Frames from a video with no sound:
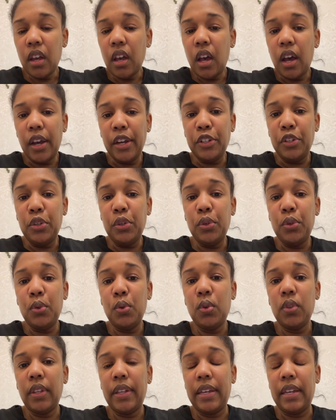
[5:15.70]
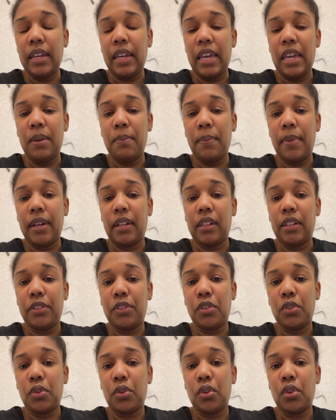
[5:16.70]
I do like keep my
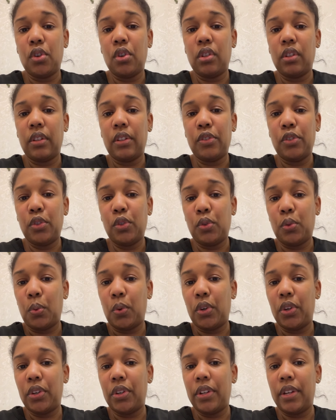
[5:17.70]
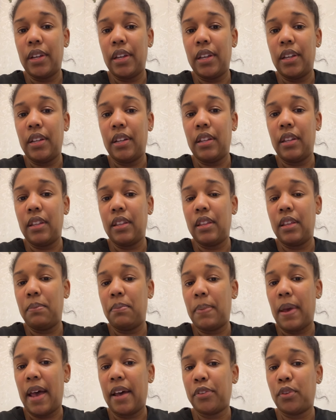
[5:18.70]
cleanser stored in the
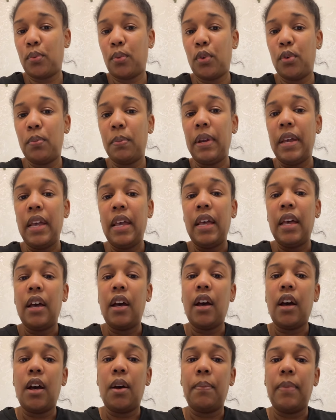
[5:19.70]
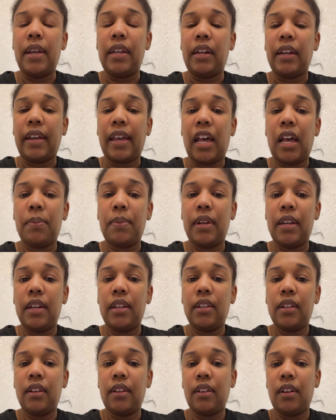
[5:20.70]
bathroom um, in a
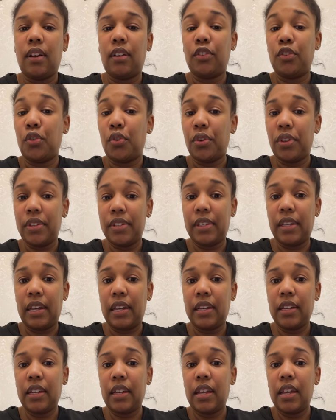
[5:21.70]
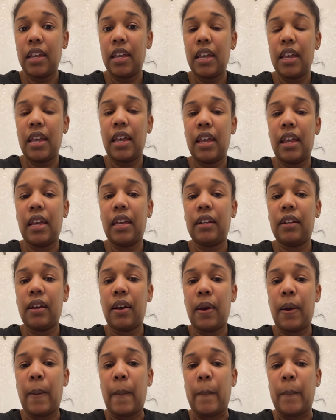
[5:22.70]
cabinet under the sink. And
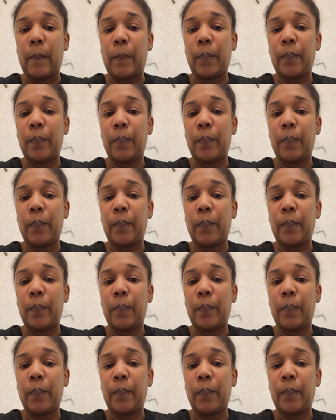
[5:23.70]
um,